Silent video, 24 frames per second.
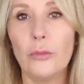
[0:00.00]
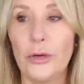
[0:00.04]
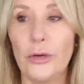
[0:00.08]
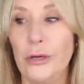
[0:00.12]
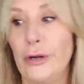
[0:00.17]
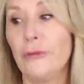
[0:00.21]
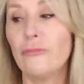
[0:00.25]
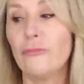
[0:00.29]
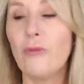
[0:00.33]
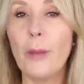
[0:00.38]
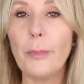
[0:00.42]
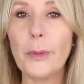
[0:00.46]
What a
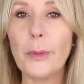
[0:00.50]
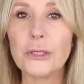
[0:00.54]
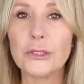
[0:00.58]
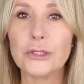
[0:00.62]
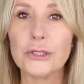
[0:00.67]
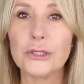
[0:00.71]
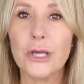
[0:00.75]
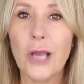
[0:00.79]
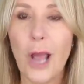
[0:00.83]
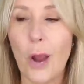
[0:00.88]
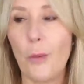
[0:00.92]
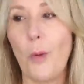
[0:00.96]
load of
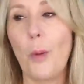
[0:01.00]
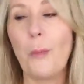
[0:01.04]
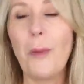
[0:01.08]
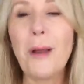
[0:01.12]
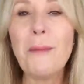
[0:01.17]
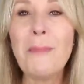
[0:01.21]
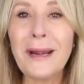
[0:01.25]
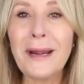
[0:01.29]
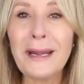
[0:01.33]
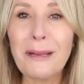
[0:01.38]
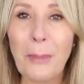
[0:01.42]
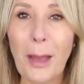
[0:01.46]
rubbish. I want my
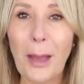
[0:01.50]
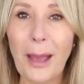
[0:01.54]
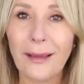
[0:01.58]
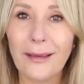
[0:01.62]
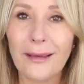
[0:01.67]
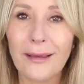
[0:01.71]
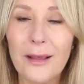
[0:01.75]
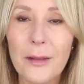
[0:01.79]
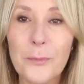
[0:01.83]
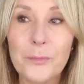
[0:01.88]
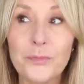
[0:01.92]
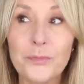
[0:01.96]
money back.